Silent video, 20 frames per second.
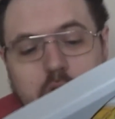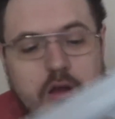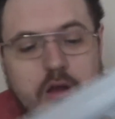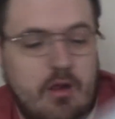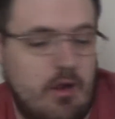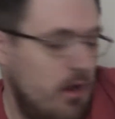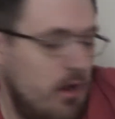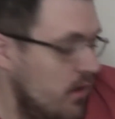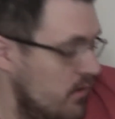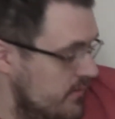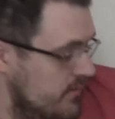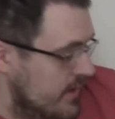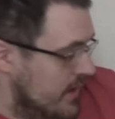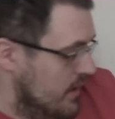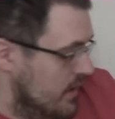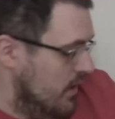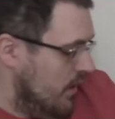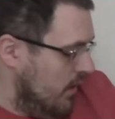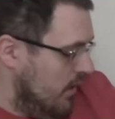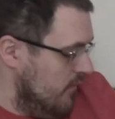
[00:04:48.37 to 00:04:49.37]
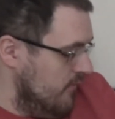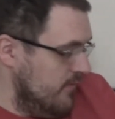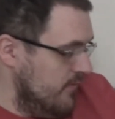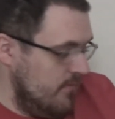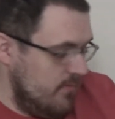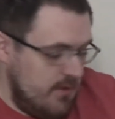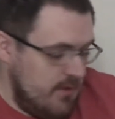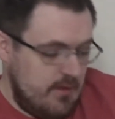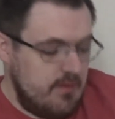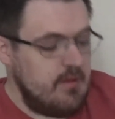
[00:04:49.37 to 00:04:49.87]
I've got nearly all of
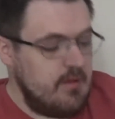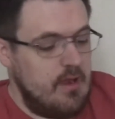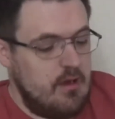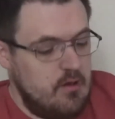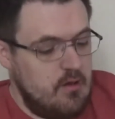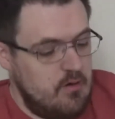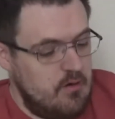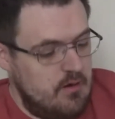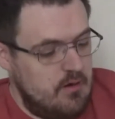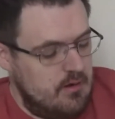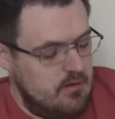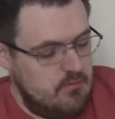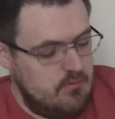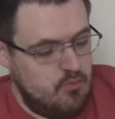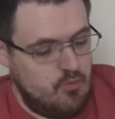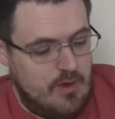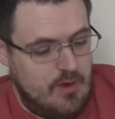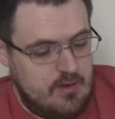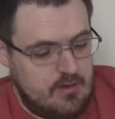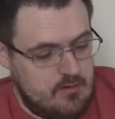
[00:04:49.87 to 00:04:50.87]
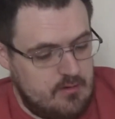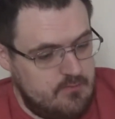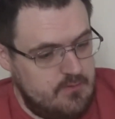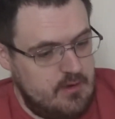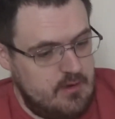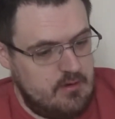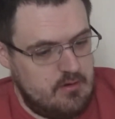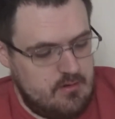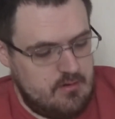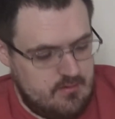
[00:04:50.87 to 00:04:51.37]
them. They're yellow and red, I
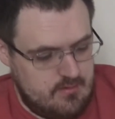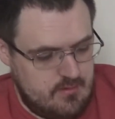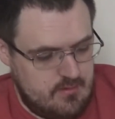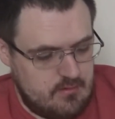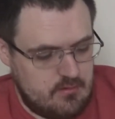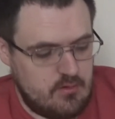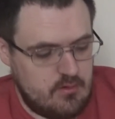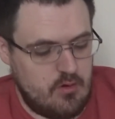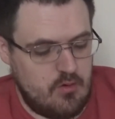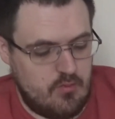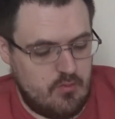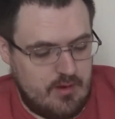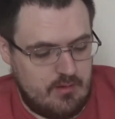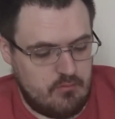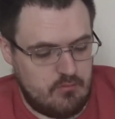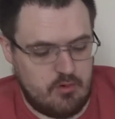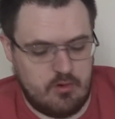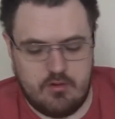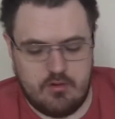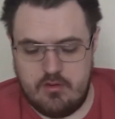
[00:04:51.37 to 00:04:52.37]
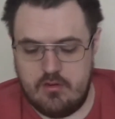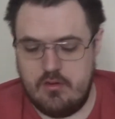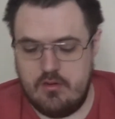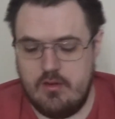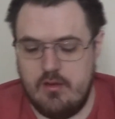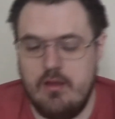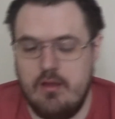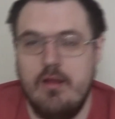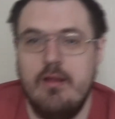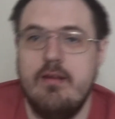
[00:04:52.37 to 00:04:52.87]
think. It's a dual red one.
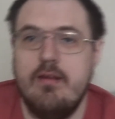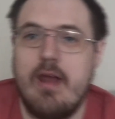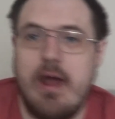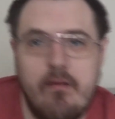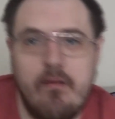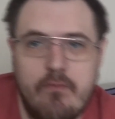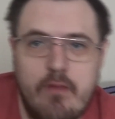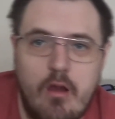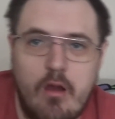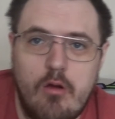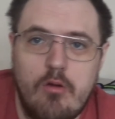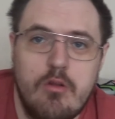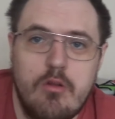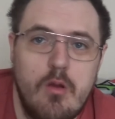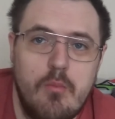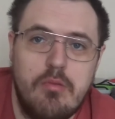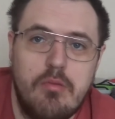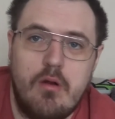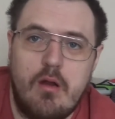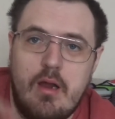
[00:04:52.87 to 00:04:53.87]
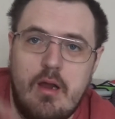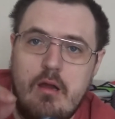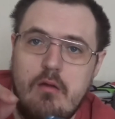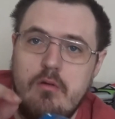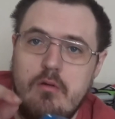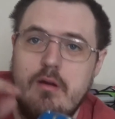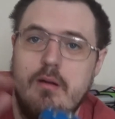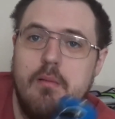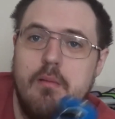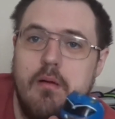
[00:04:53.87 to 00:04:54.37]
Now they also brought
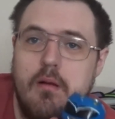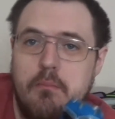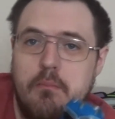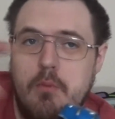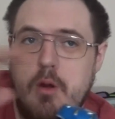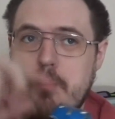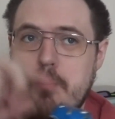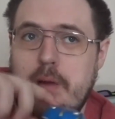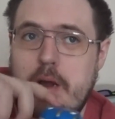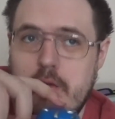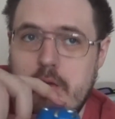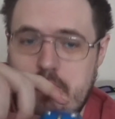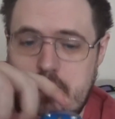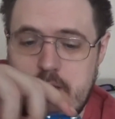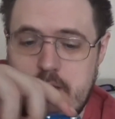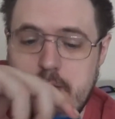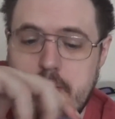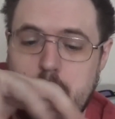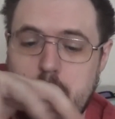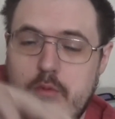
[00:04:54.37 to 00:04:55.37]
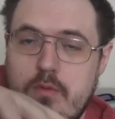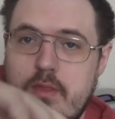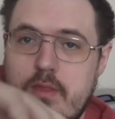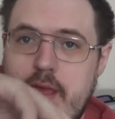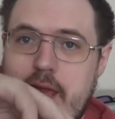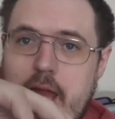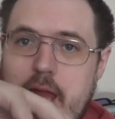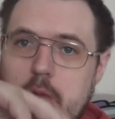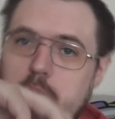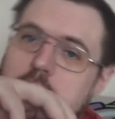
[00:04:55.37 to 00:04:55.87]
out more Power Ranger, but with
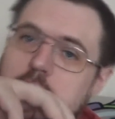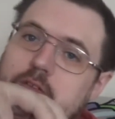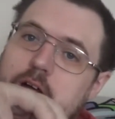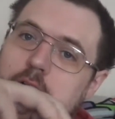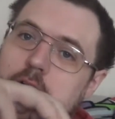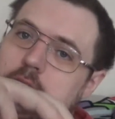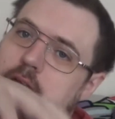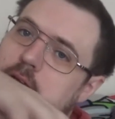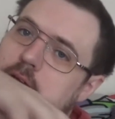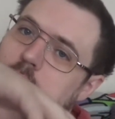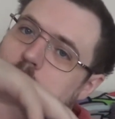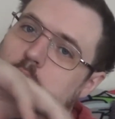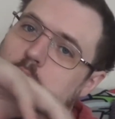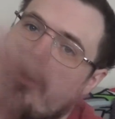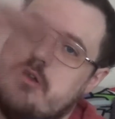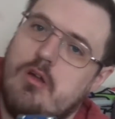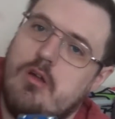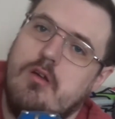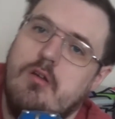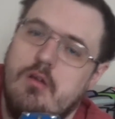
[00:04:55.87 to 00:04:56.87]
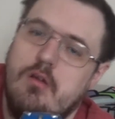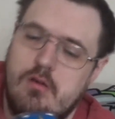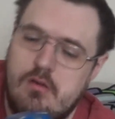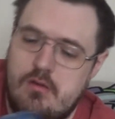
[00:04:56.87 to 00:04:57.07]
it, without the hood on.